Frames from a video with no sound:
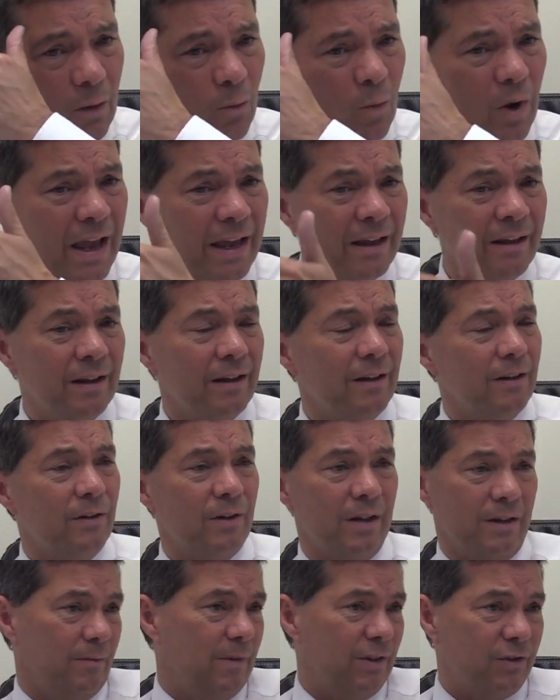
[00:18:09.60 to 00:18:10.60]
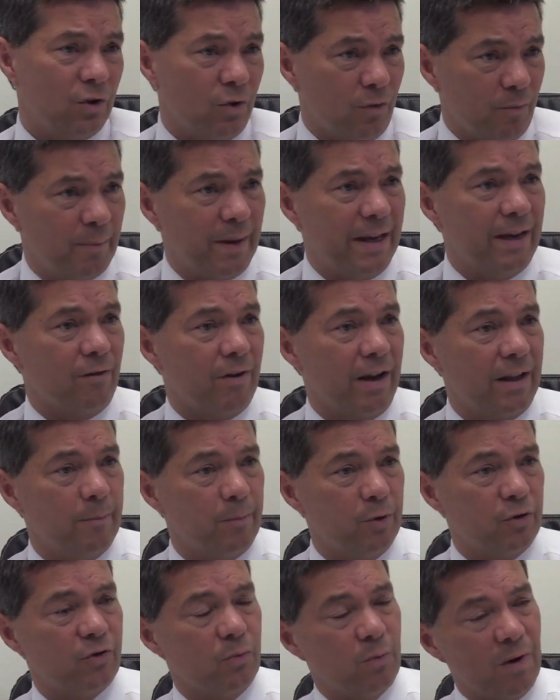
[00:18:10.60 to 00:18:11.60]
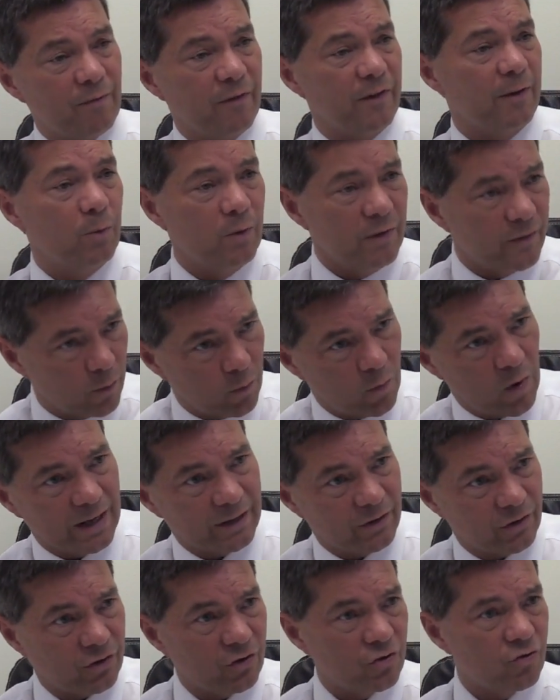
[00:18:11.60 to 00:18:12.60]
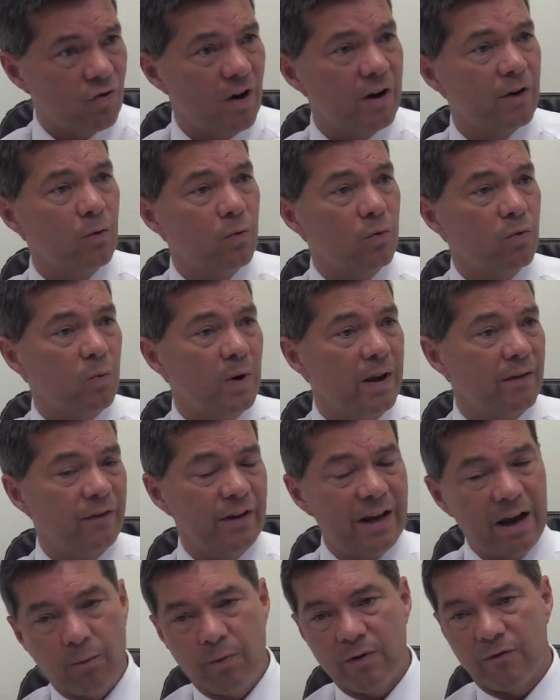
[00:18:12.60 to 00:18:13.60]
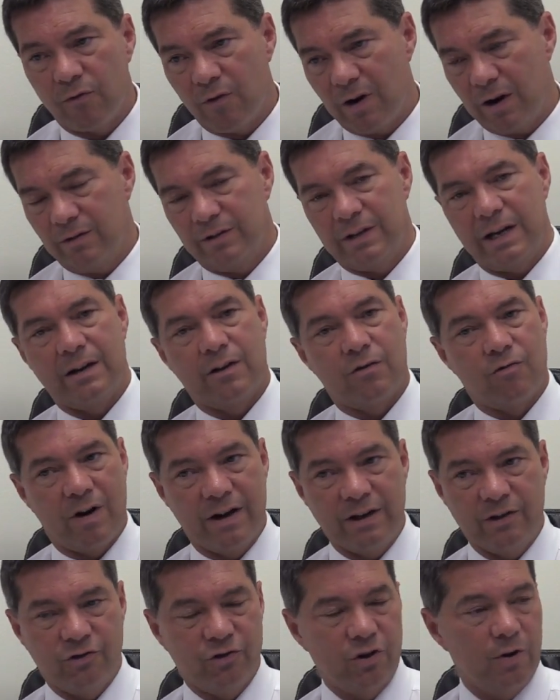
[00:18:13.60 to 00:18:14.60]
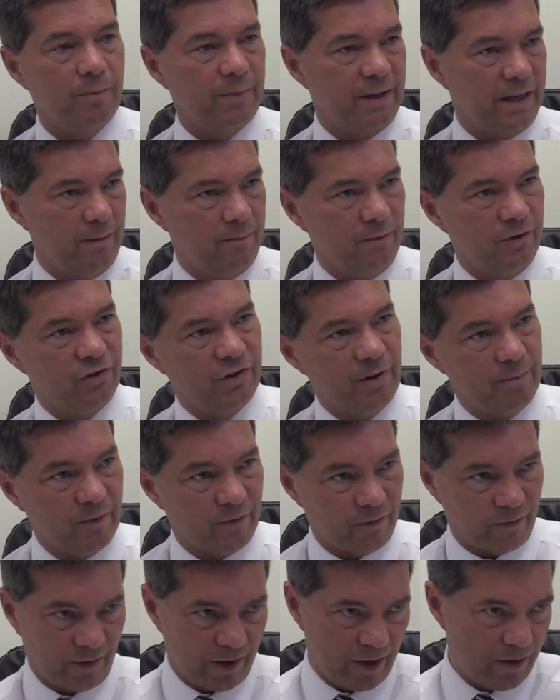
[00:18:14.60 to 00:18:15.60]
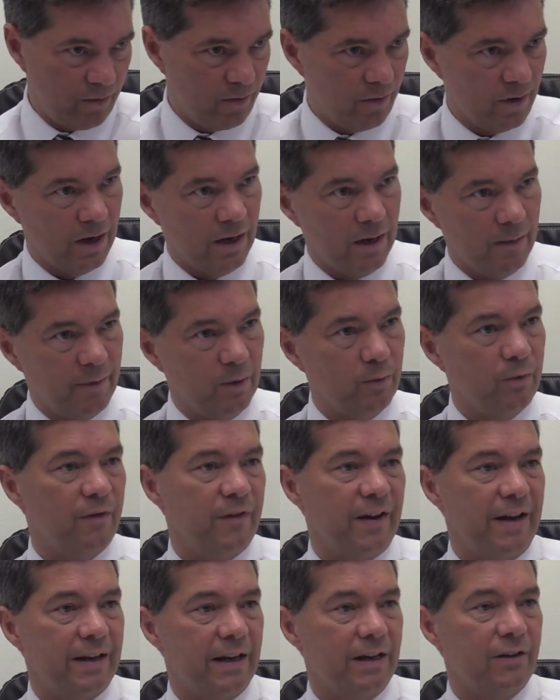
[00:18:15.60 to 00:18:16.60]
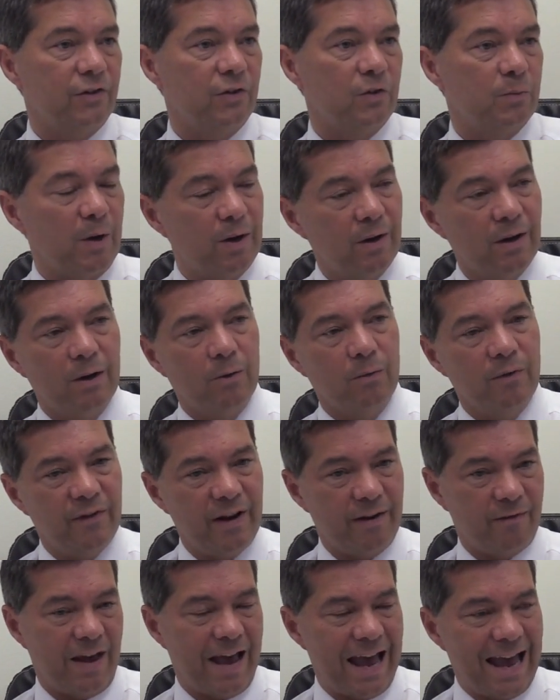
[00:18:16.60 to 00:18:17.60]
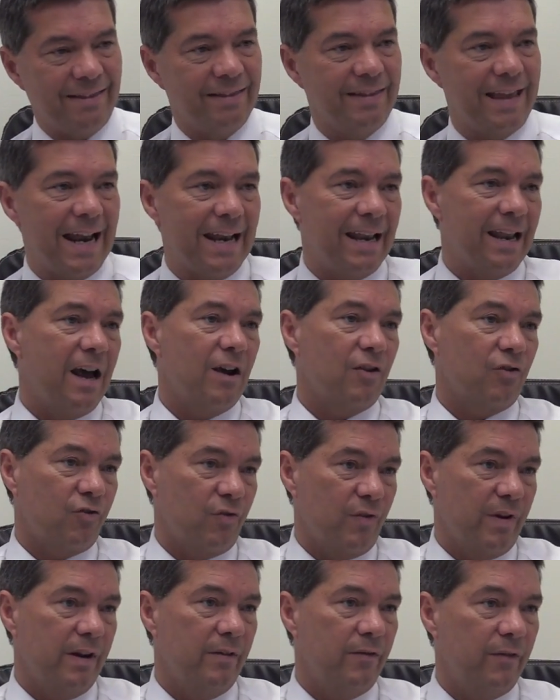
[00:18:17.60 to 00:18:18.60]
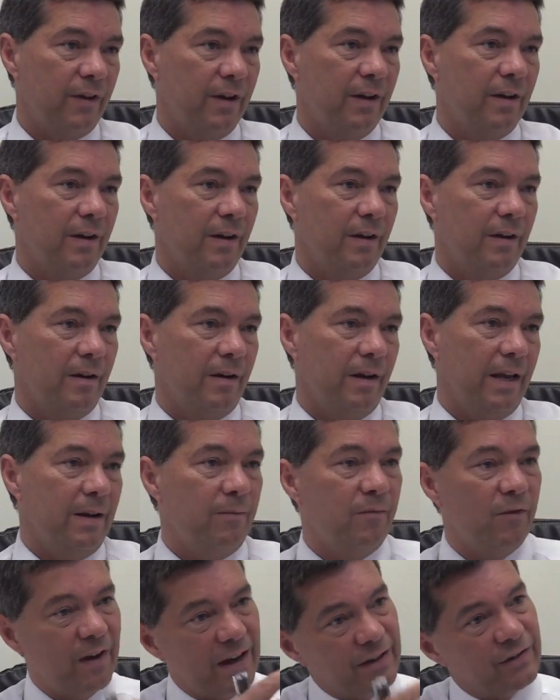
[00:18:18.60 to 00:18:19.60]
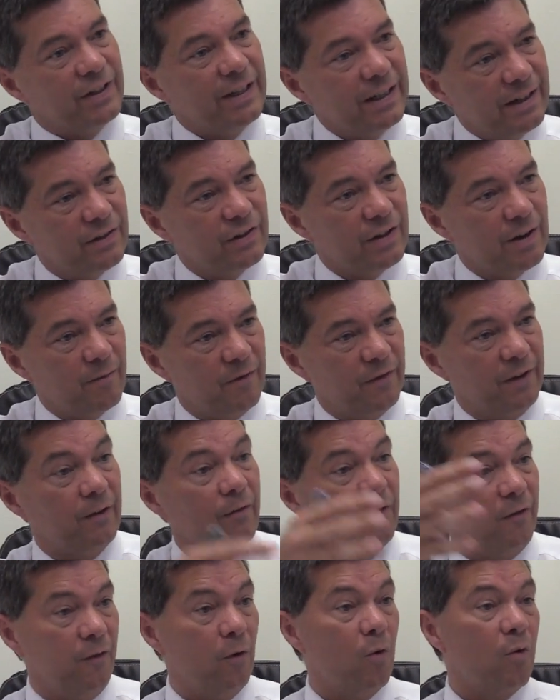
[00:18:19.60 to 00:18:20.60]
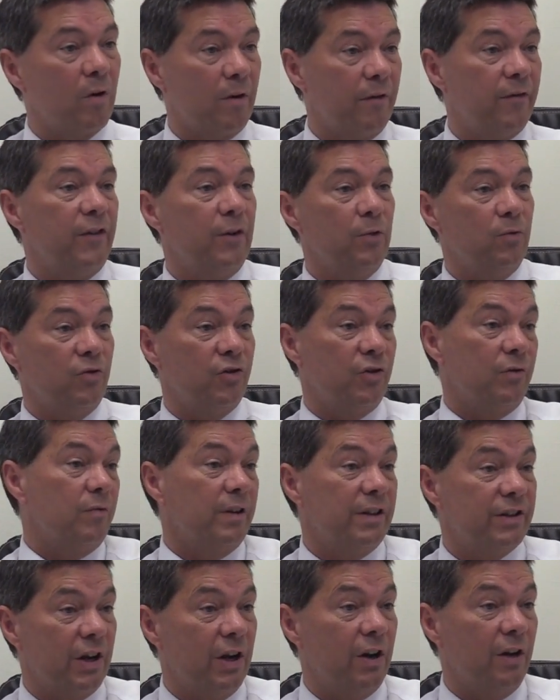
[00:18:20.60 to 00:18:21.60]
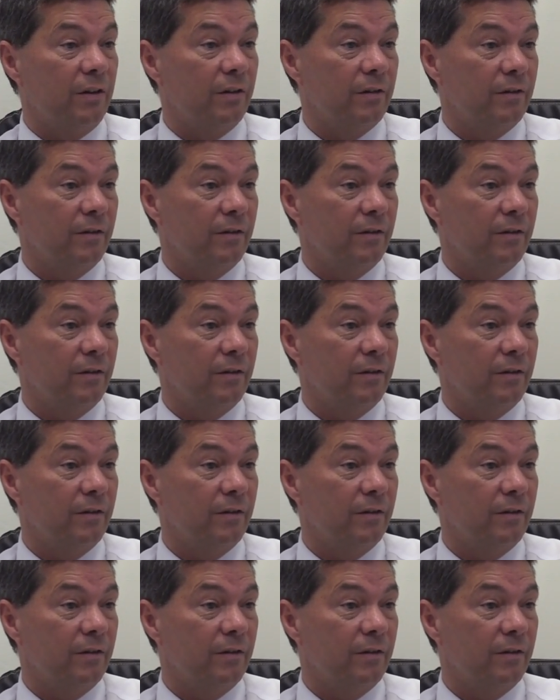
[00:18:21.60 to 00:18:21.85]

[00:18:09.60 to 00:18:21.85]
where let's not beat around the bush. The one thing we've always struggled with, yeah, we've done a great job keeping the ship afloat, building the foundations, but we've never had that luxury of investing in something for a future return.